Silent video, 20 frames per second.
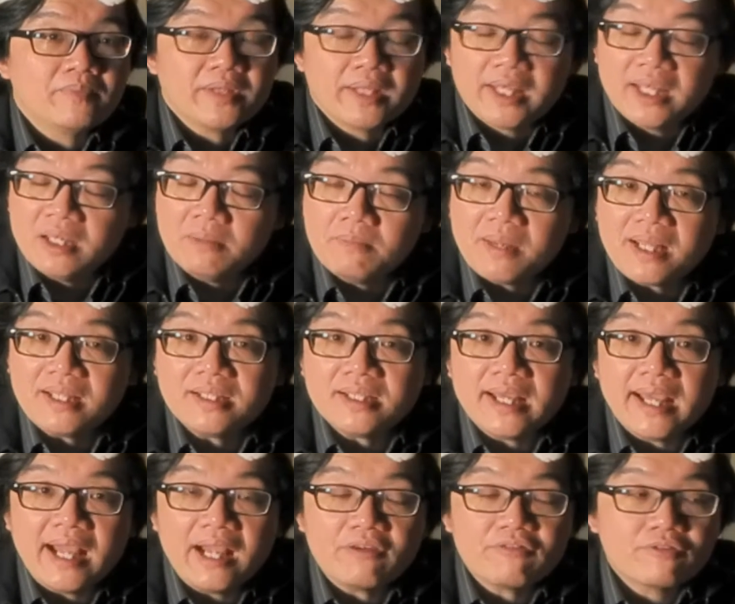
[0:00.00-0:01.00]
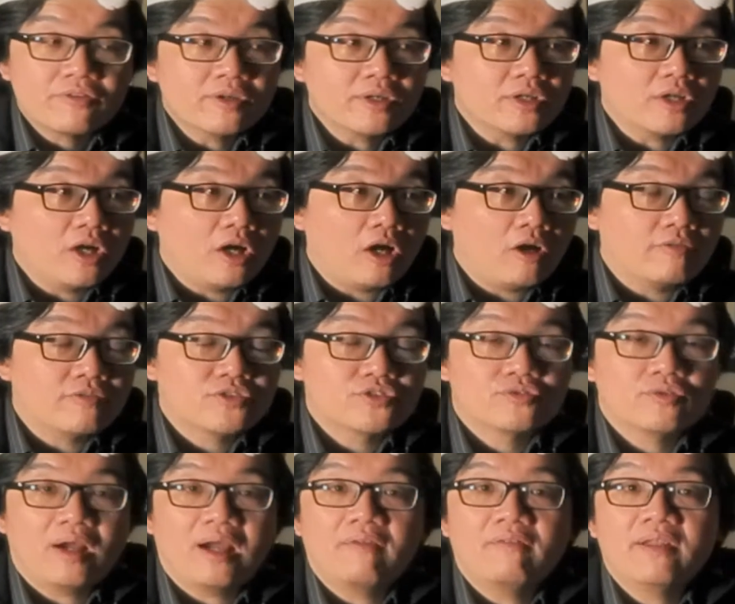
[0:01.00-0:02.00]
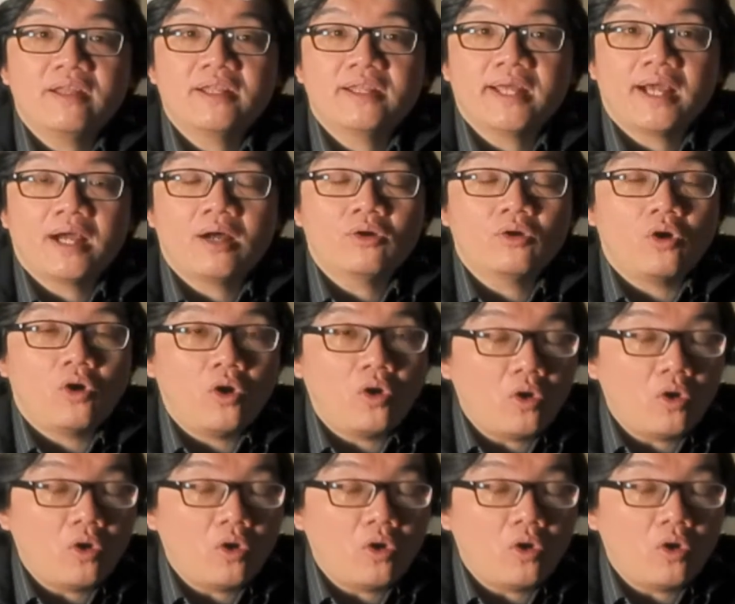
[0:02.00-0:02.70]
he made the effort of traveling down